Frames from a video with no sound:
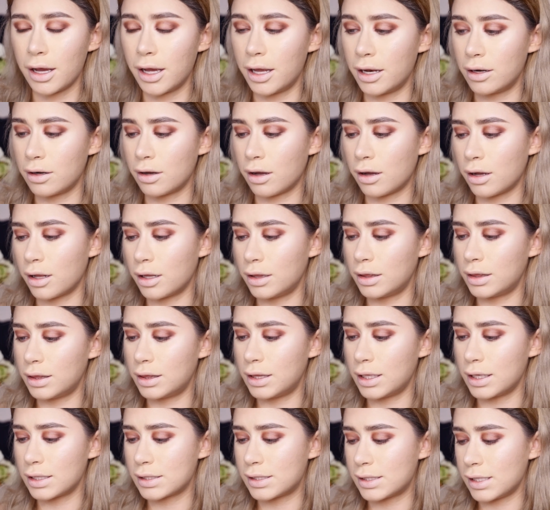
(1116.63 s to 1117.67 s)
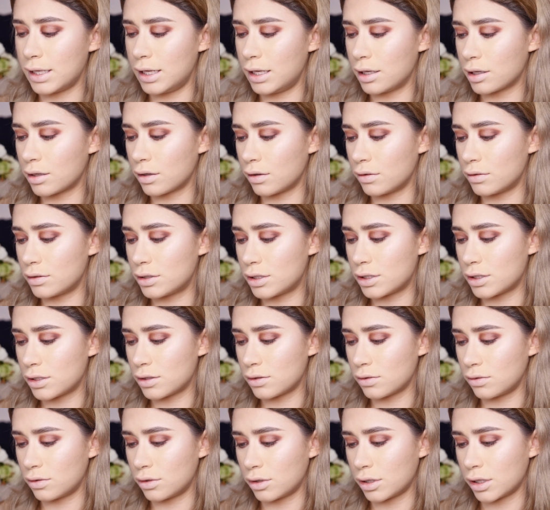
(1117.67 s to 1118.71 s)
And on this Eco
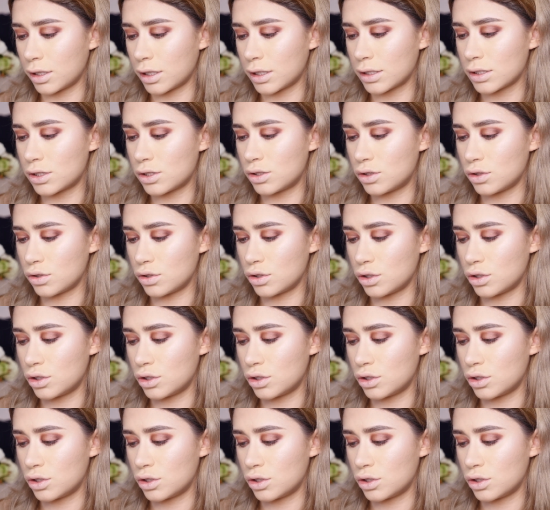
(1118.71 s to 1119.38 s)
Tools